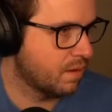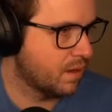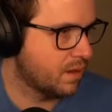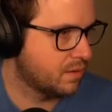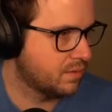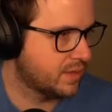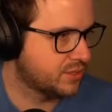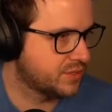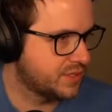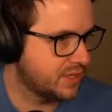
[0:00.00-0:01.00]
And as you
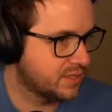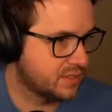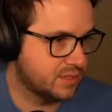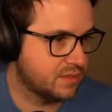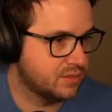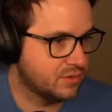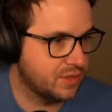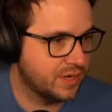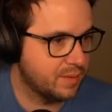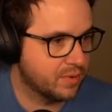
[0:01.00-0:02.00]
can see, it's still totally
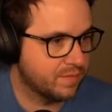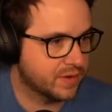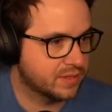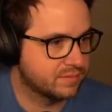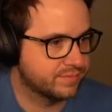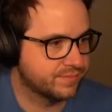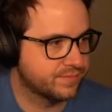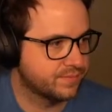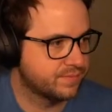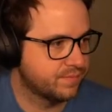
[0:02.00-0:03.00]
not perfect.
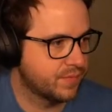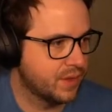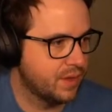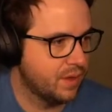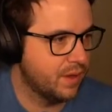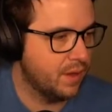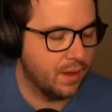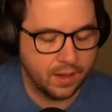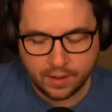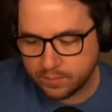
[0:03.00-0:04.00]

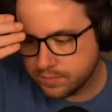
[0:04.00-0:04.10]
But